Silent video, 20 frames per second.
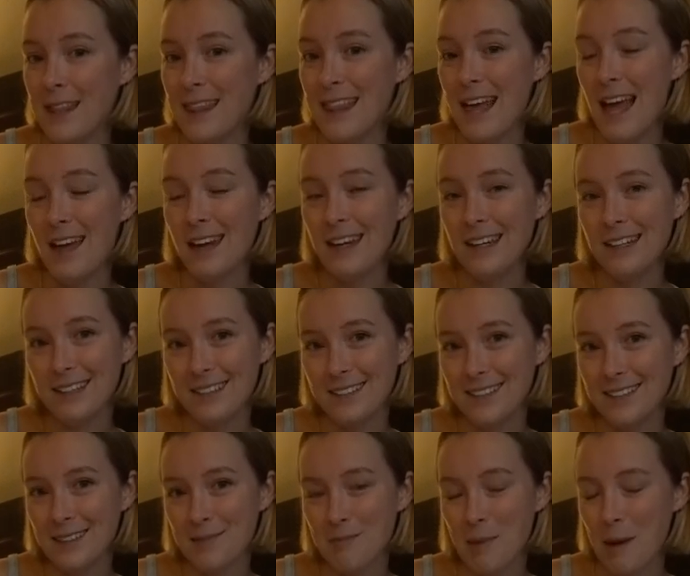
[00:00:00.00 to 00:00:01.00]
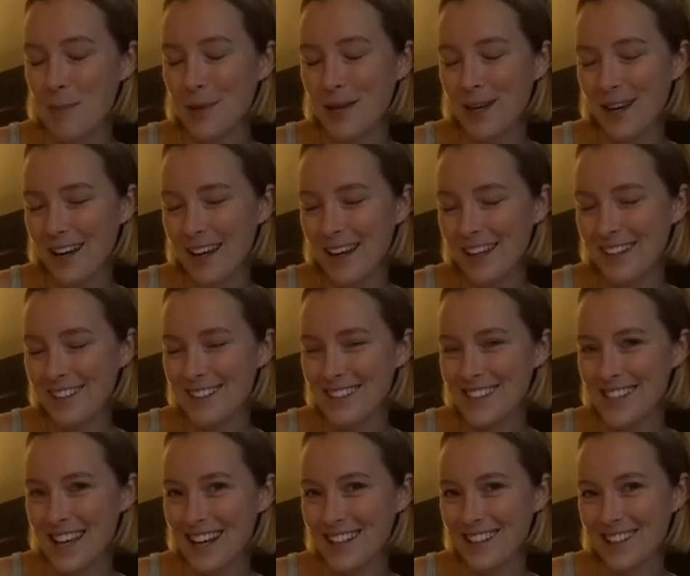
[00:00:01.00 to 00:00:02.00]
then my period
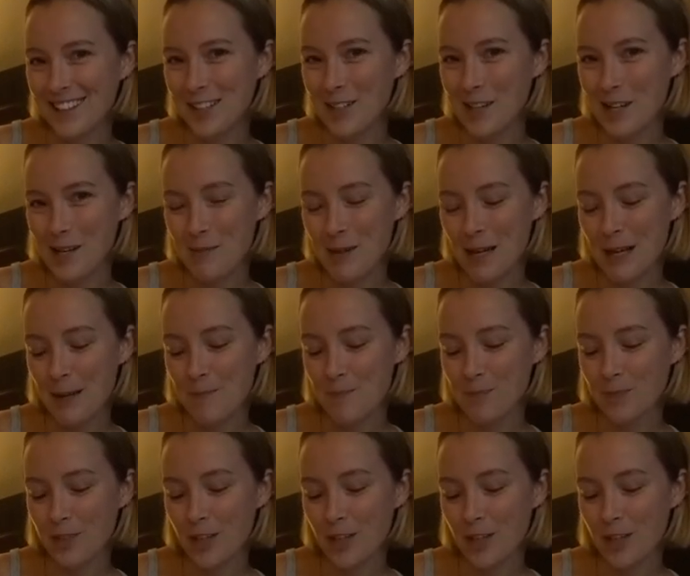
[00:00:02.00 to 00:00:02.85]
decided to greet me.